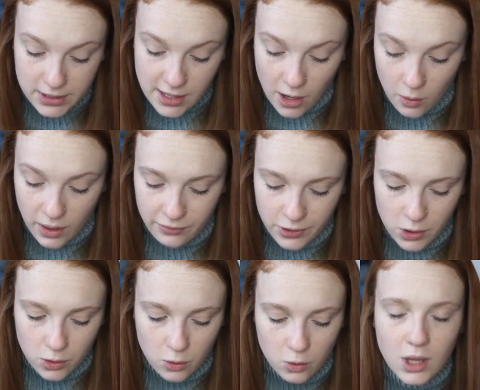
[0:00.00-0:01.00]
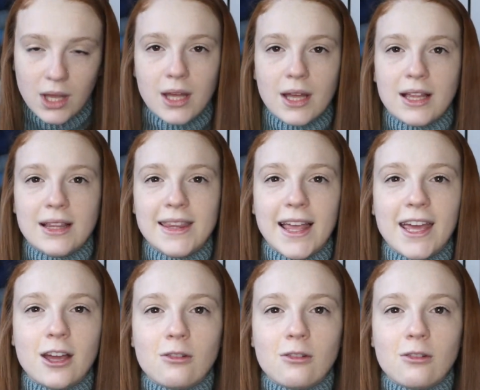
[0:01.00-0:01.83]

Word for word: So if you like